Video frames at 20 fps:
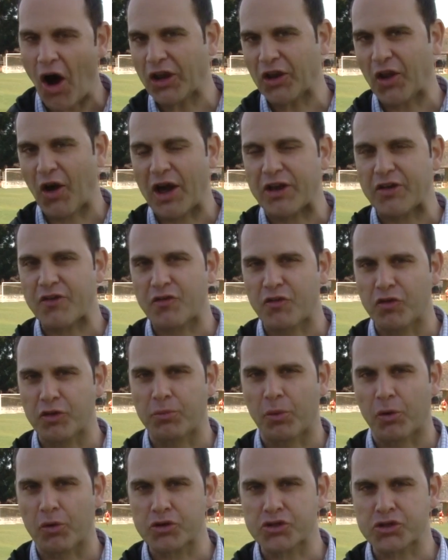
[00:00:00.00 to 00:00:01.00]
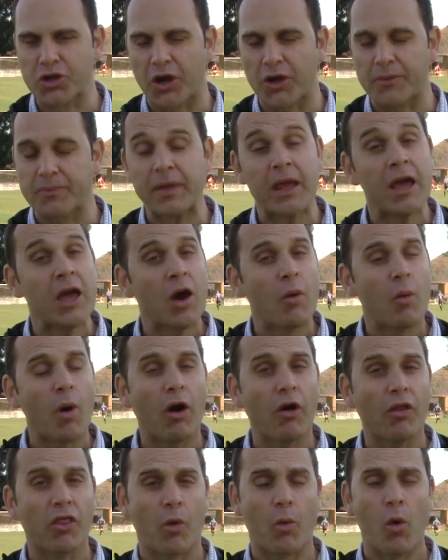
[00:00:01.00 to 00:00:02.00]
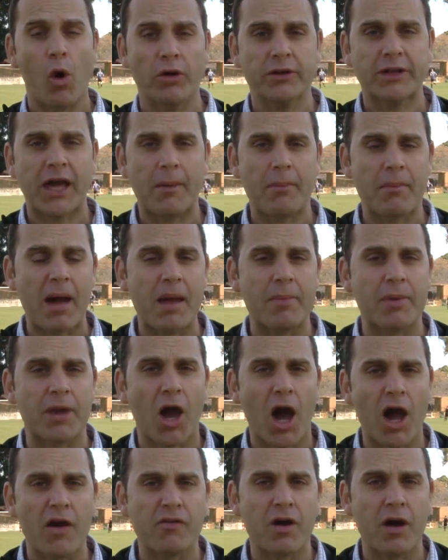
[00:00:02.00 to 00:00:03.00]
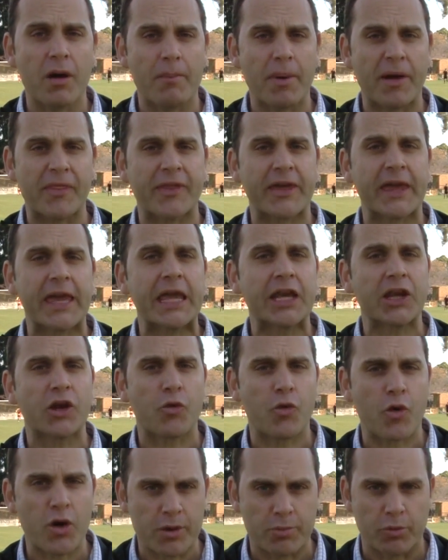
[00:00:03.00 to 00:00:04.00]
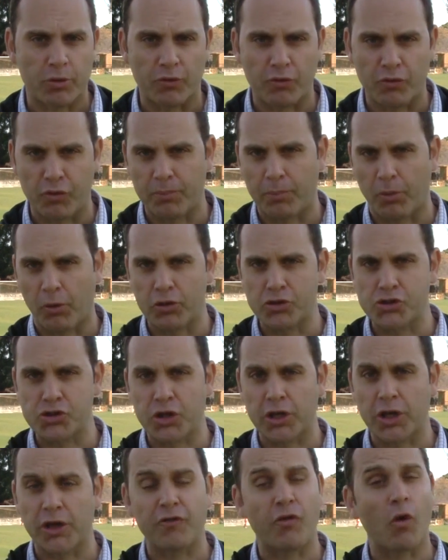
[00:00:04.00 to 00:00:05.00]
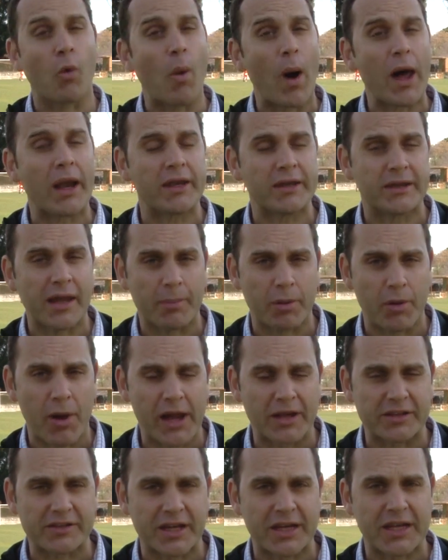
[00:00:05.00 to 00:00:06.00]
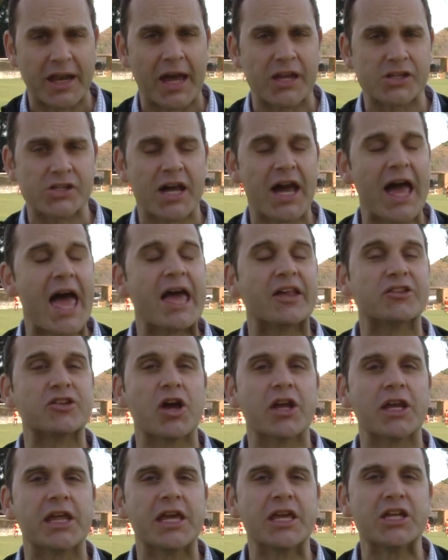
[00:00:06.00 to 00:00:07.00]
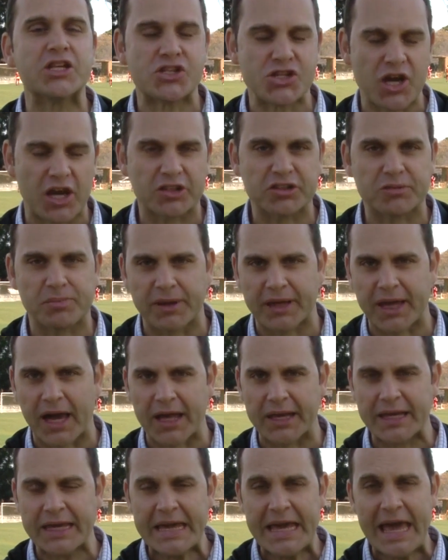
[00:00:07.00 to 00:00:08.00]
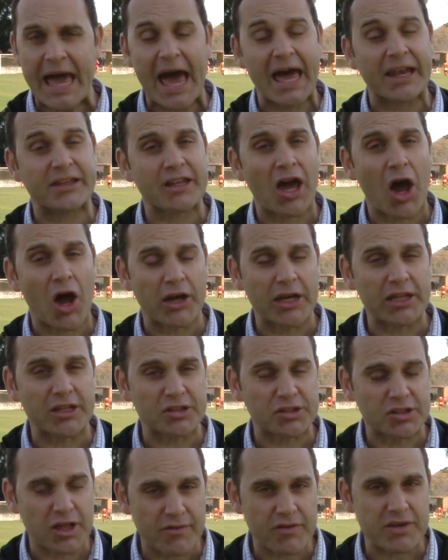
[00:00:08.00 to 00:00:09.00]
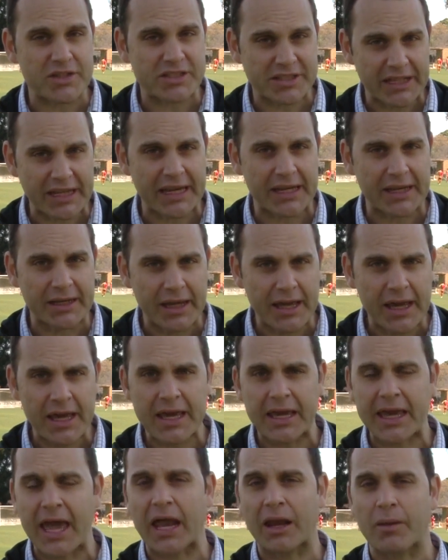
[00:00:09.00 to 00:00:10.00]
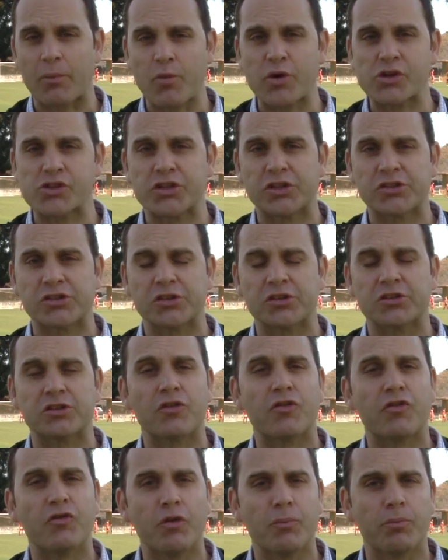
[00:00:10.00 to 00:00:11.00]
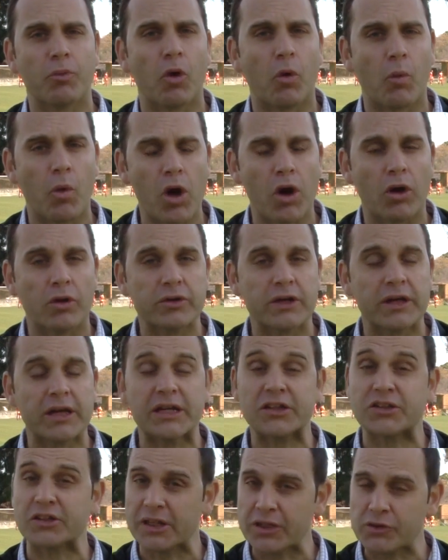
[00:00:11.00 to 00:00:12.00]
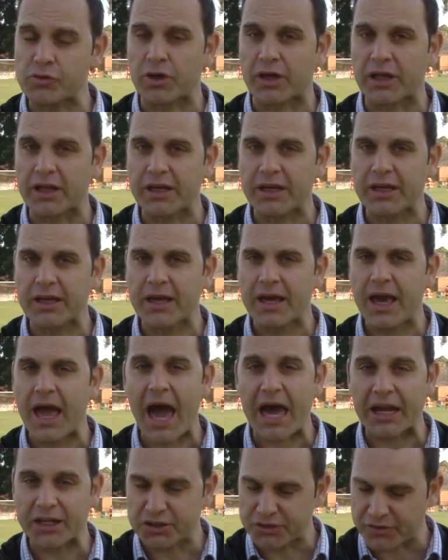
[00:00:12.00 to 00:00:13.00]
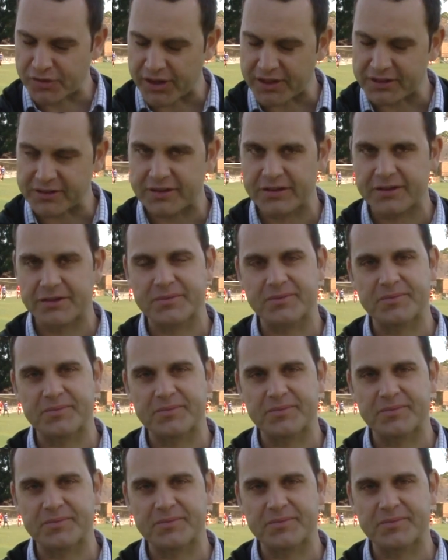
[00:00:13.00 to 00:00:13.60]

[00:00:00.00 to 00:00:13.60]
online football show. Well, the World Cup may be over, but the incredible football journey for one WA teenager has only just begun. At only 17, Callum Richardson's football world is literally at his feet.